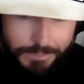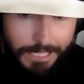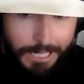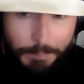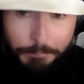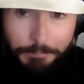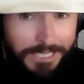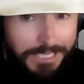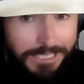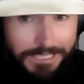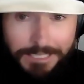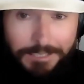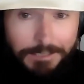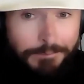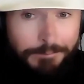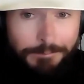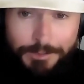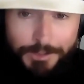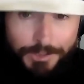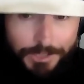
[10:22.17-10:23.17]
I'm thinking
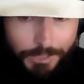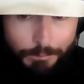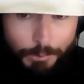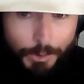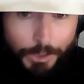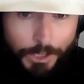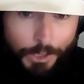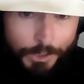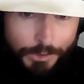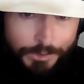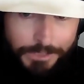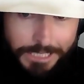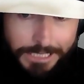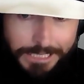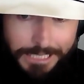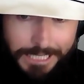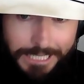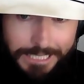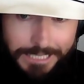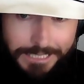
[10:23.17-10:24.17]
of several calls Nate
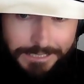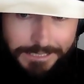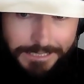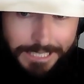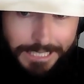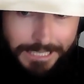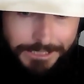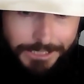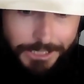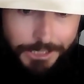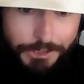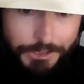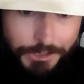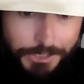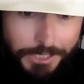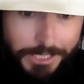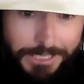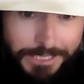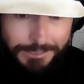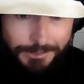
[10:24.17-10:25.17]
and I had
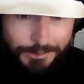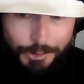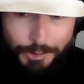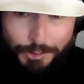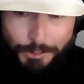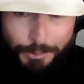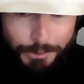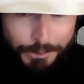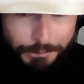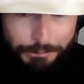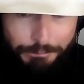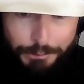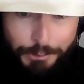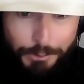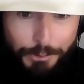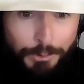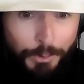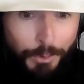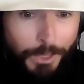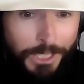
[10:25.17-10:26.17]
yesterday, just with a
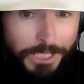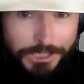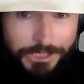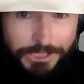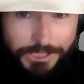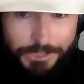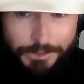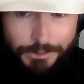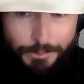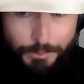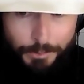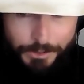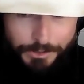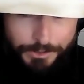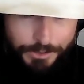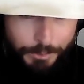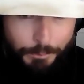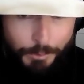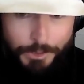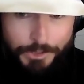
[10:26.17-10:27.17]
few questions with
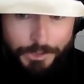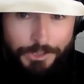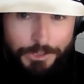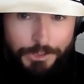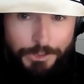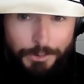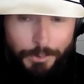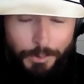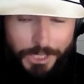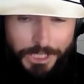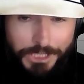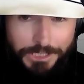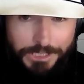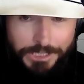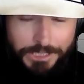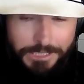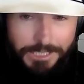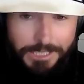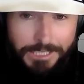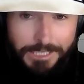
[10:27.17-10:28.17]
someone's
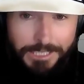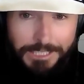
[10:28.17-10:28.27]
situation,